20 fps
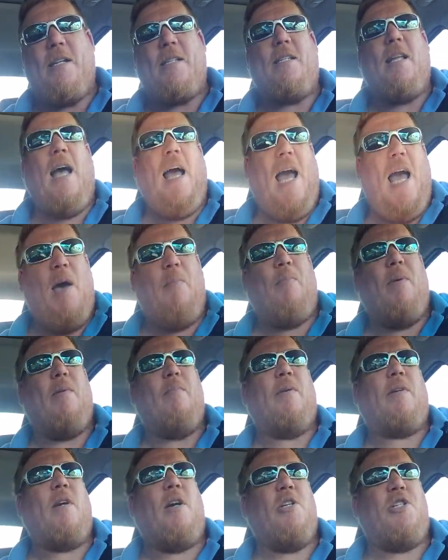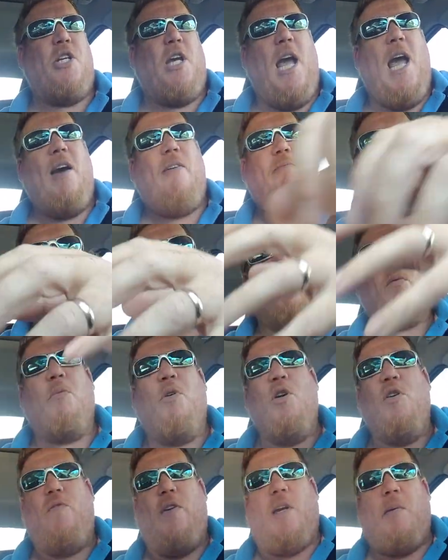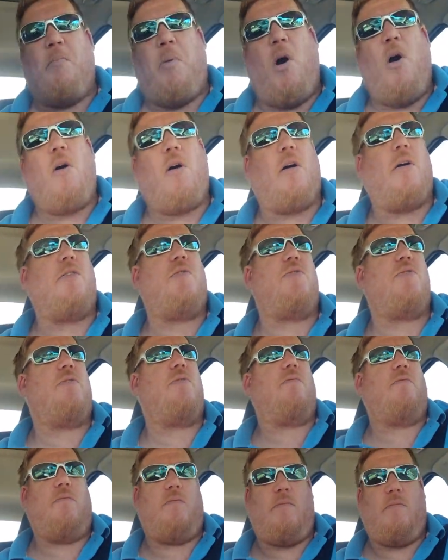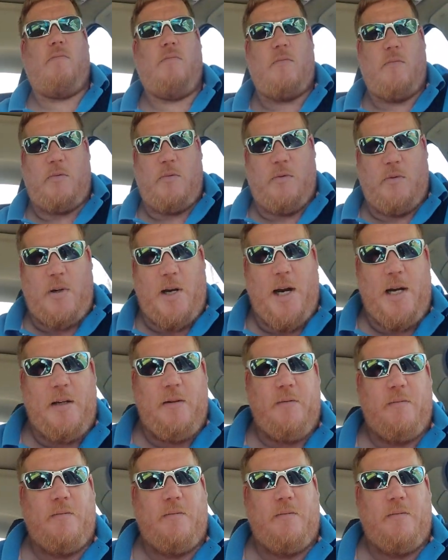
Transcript: to happen because you have more moving parts, right?